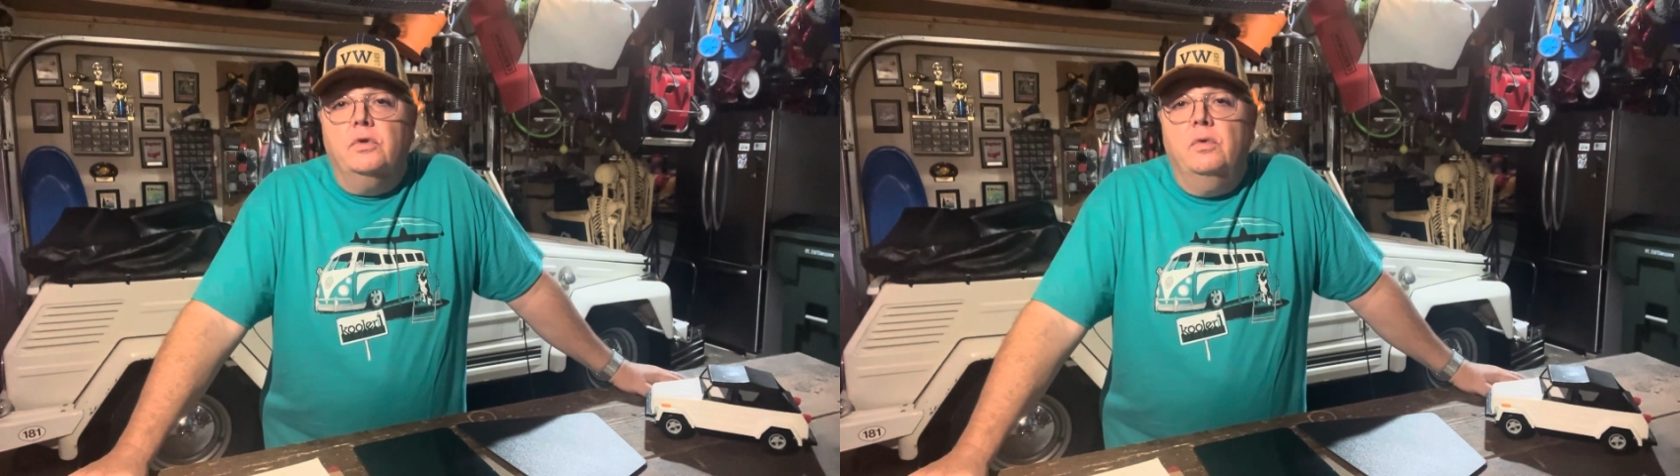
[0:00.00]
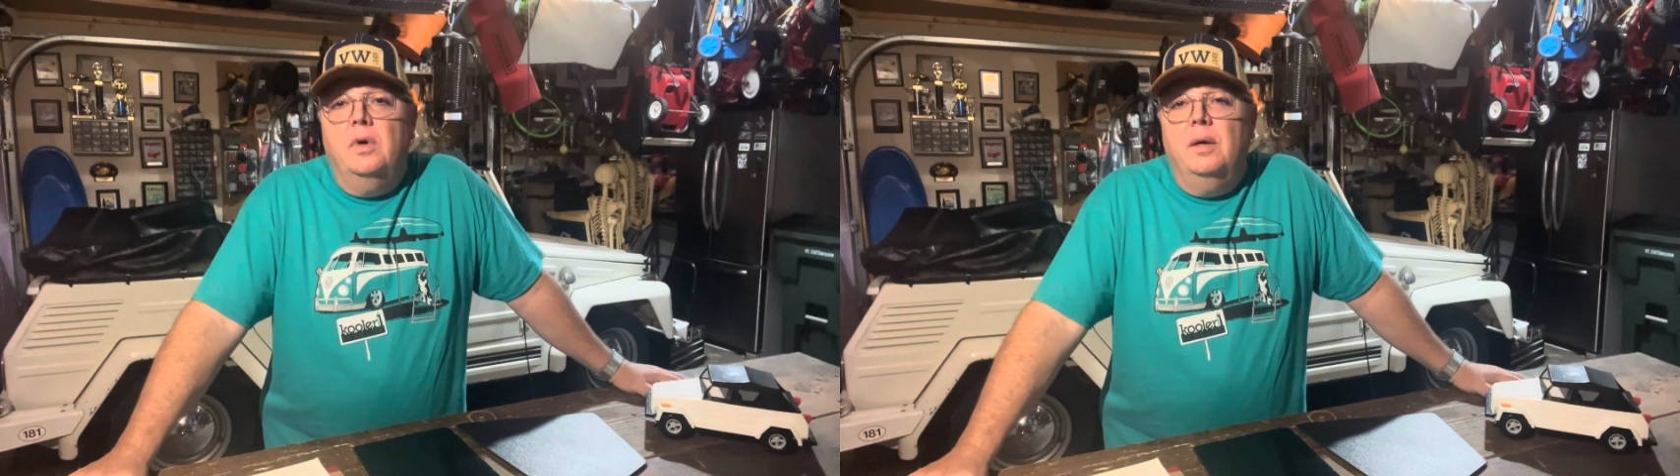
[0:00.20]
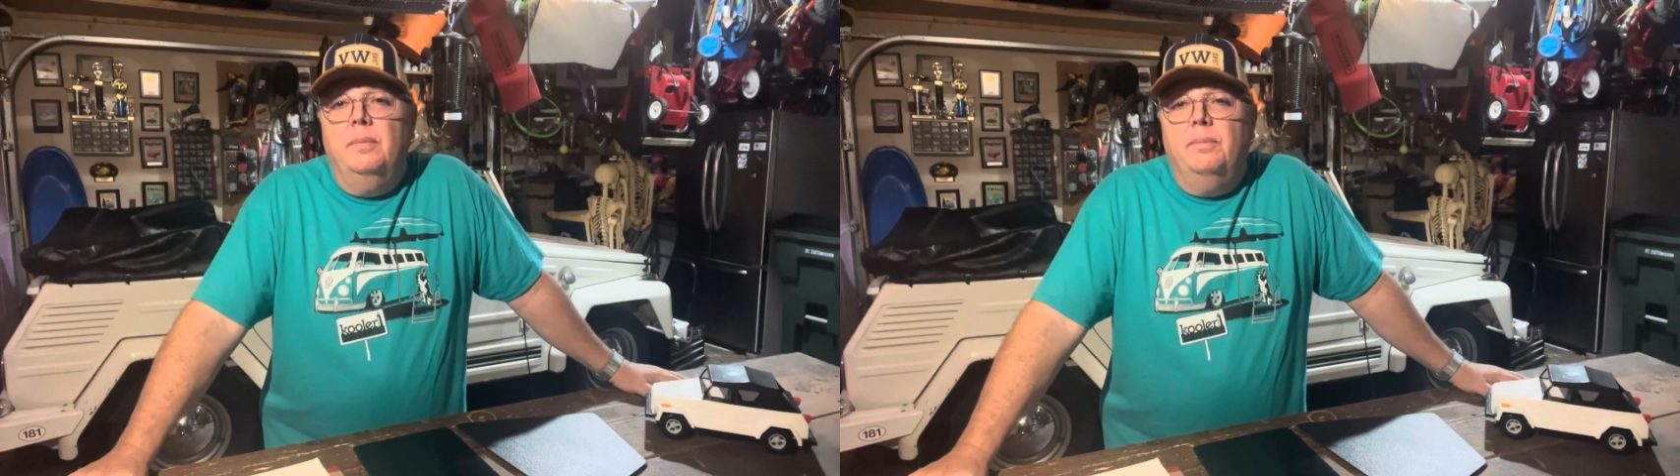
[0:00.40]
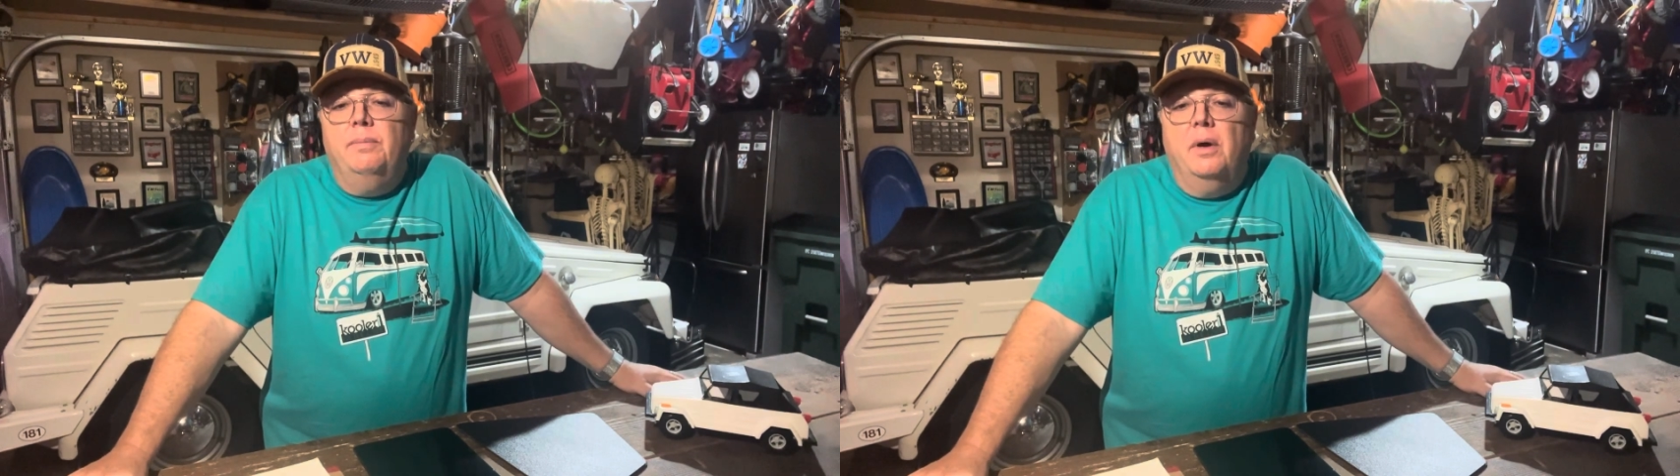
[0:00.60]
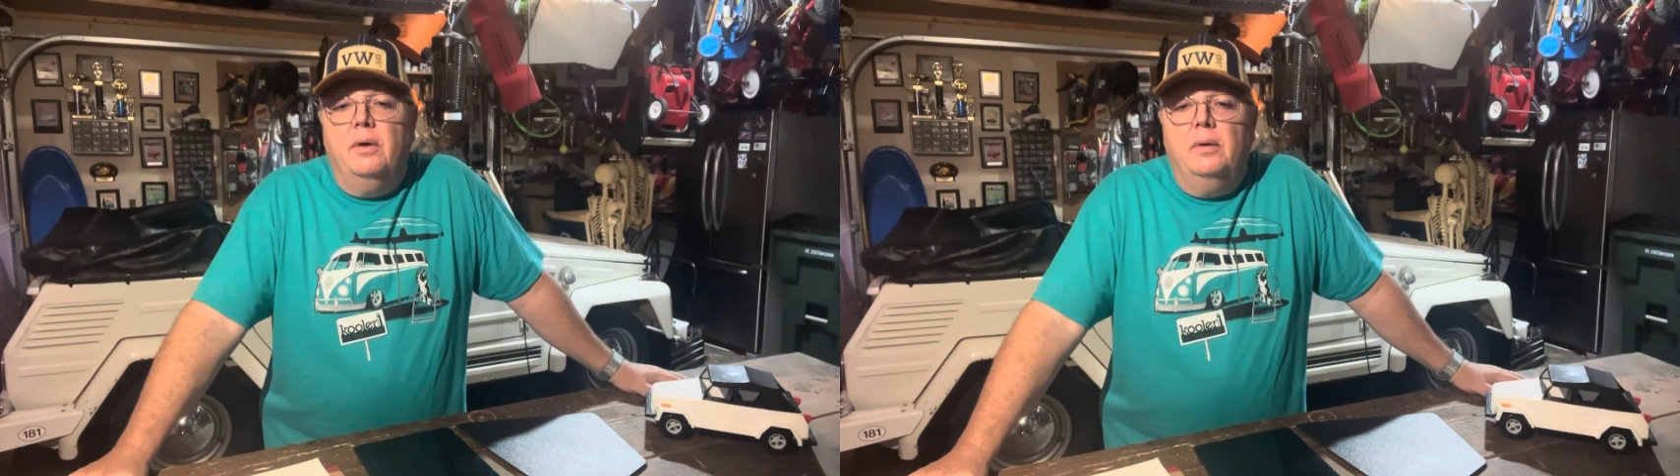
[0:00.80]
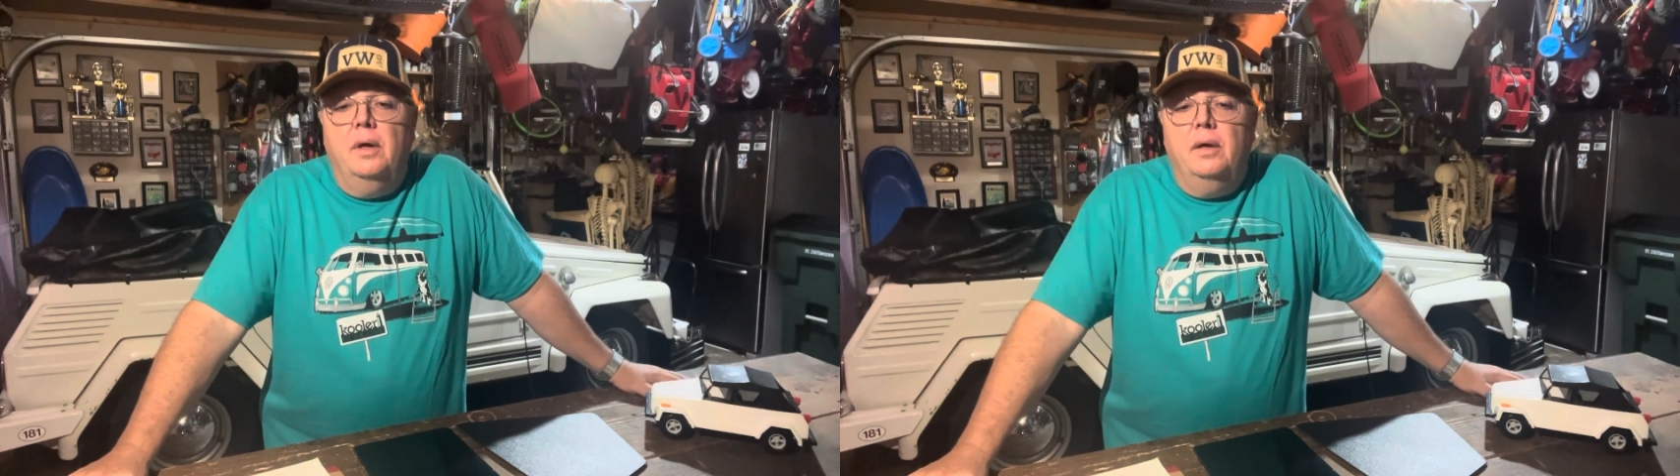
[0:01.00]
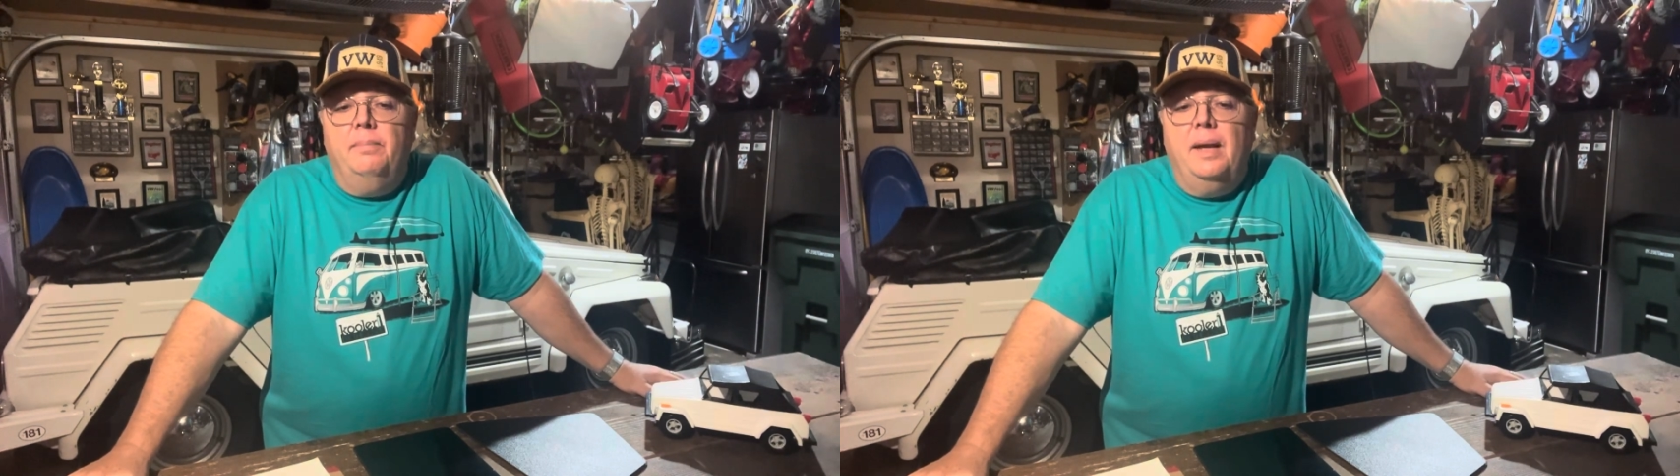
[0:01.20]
So I